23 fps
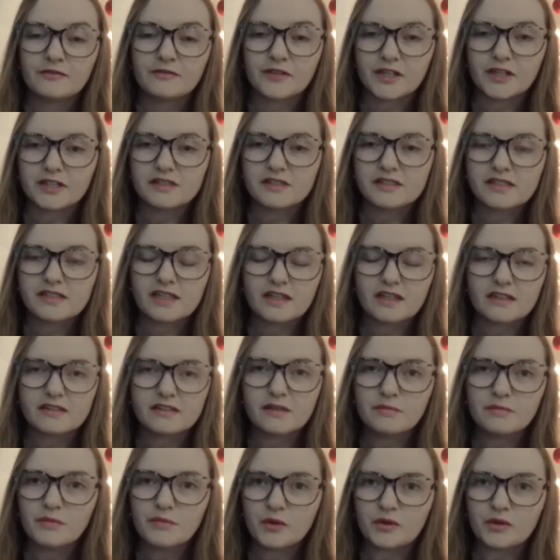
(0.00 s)
First, it is
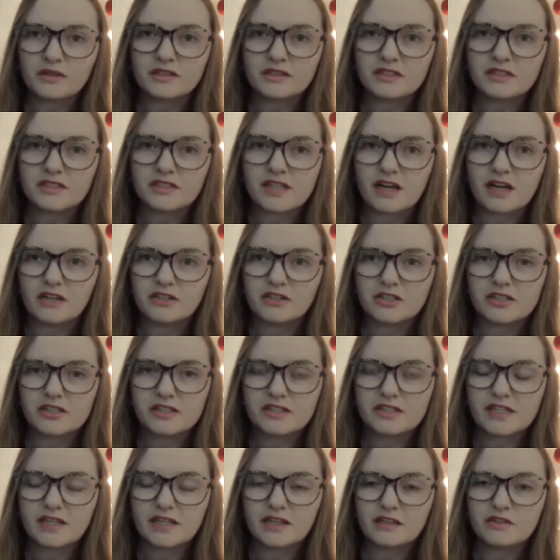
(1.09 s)
important to
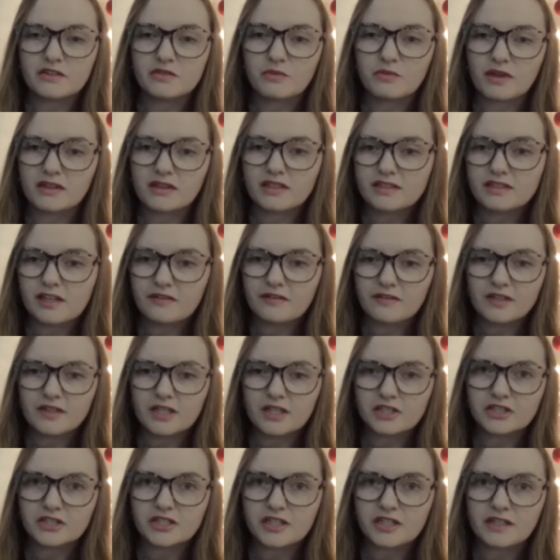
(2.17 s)
understand what the
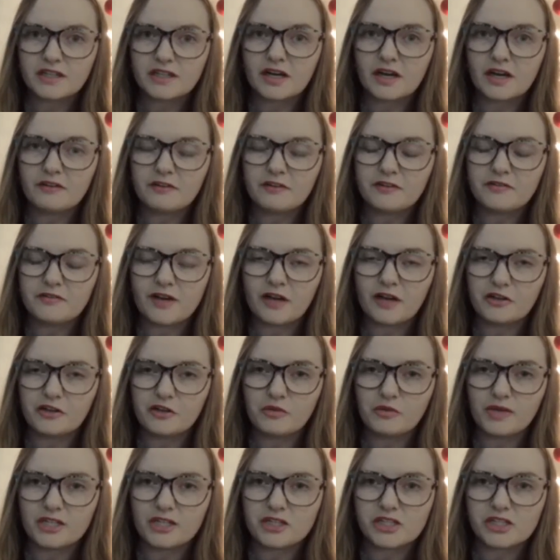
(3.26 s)
definition of
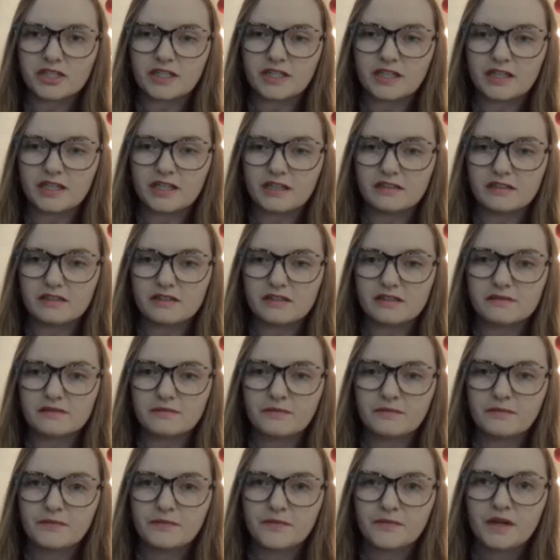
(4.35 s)
evaluation is.
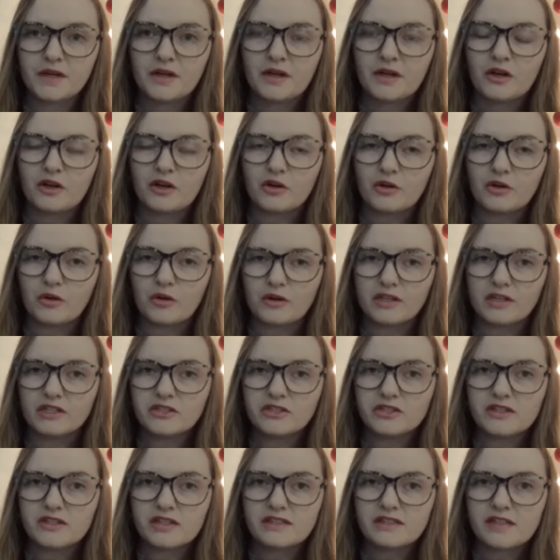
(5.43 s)
According
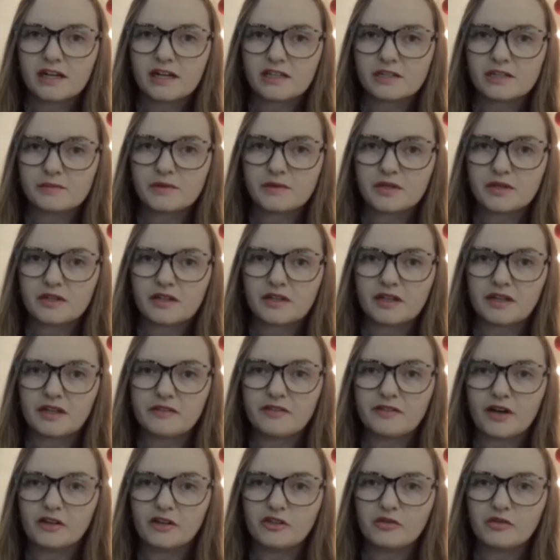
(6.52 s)
to the textbook,
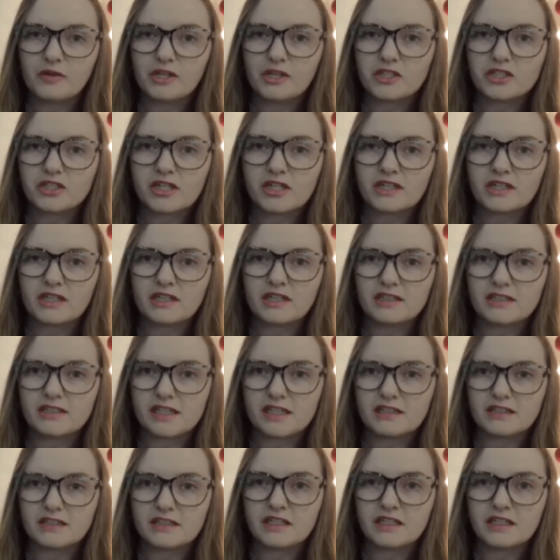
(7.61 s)
Evaluation and
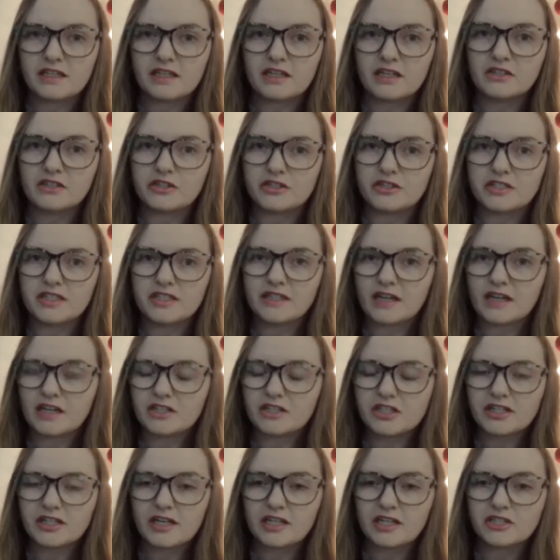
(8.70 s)
Testing in Nursing
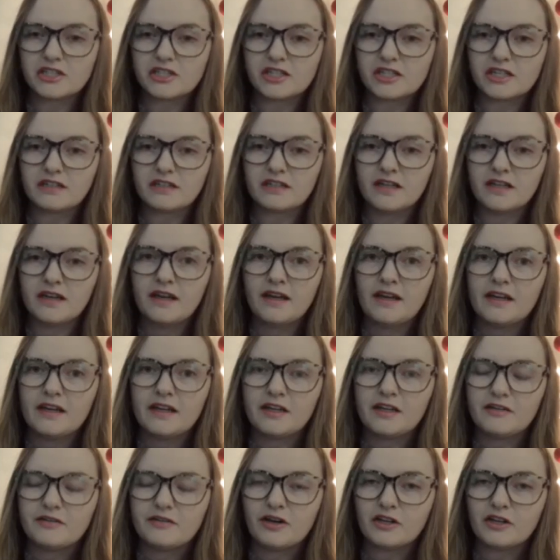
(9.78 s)
Education,
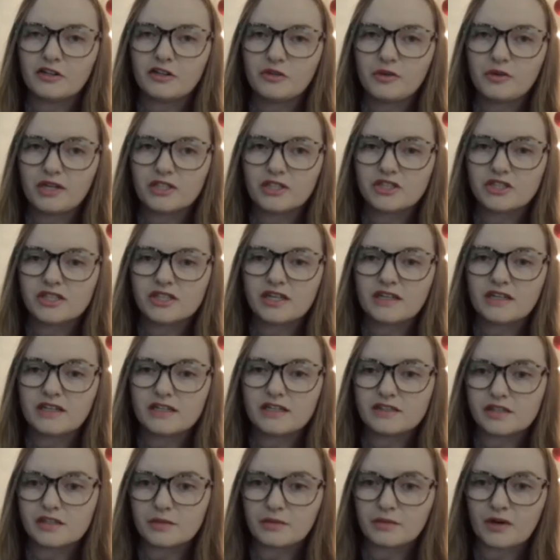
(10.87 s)
evaluation
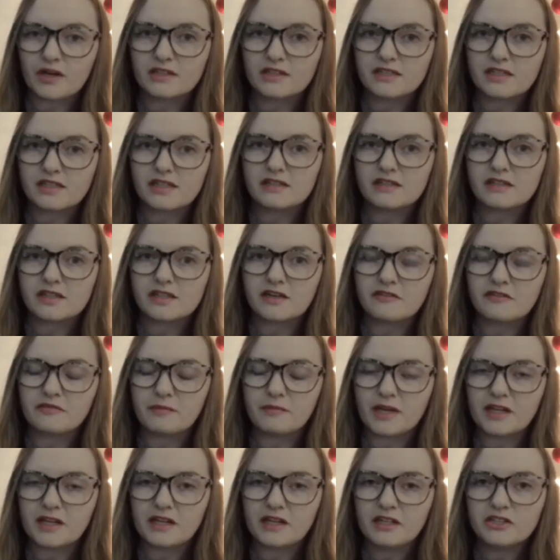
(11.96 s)
is the process of
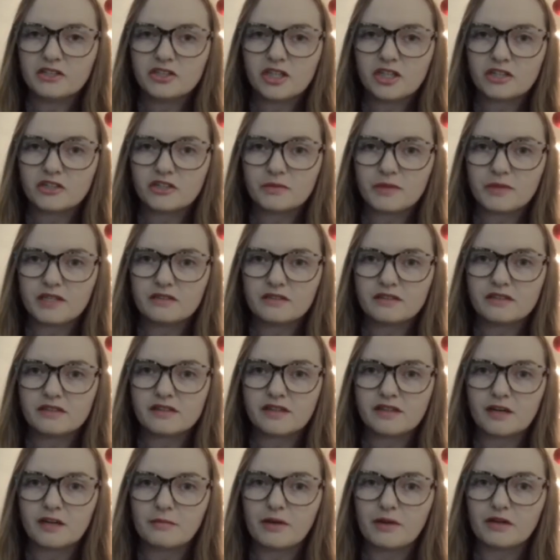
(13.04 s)
making
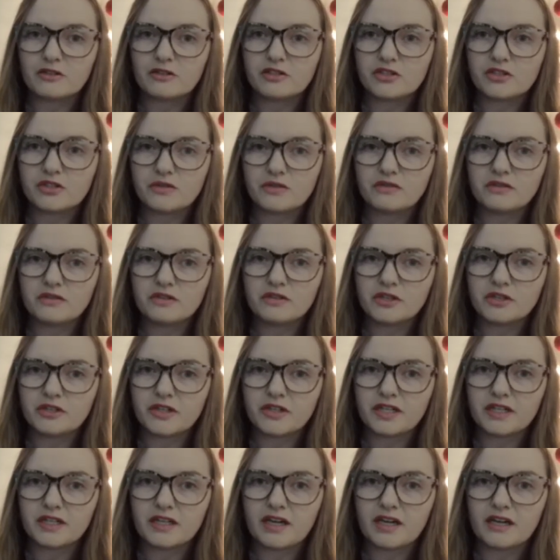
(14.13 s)
judgments about student
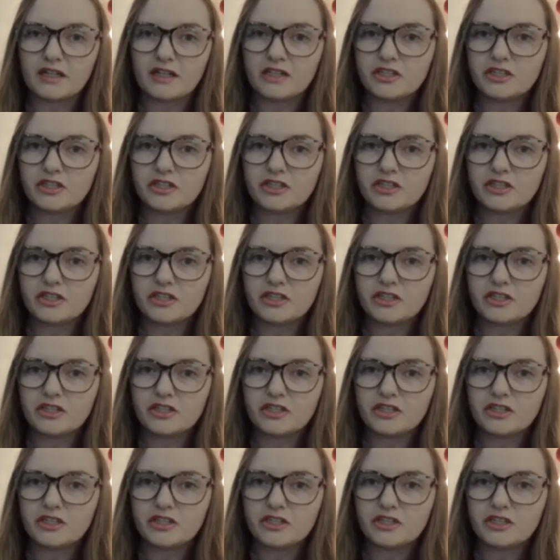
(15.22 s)
learning and